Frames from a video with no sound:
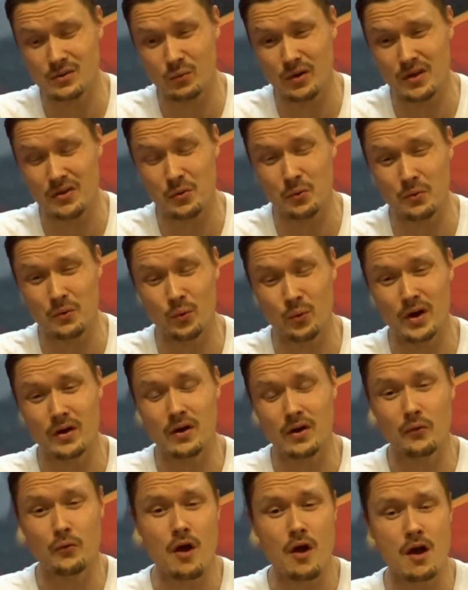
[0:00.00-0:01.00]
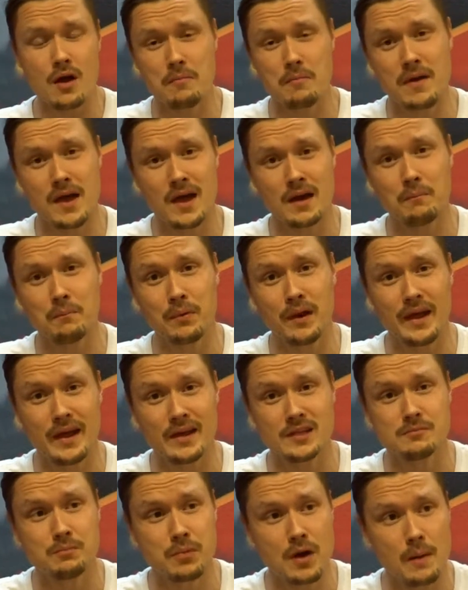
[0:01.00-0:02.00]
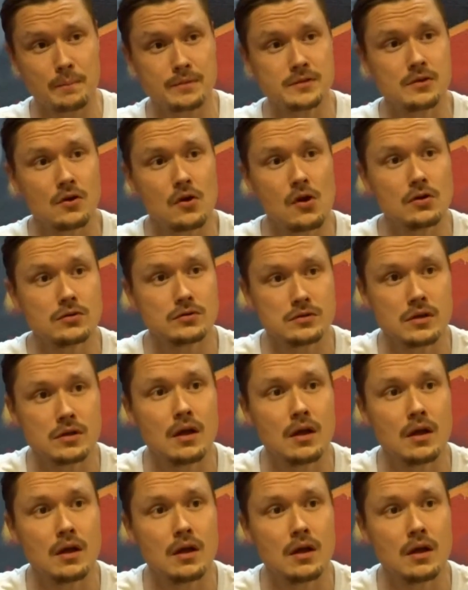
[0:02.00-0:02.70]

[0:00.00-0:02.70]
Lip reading: where a rock band plays pop songs.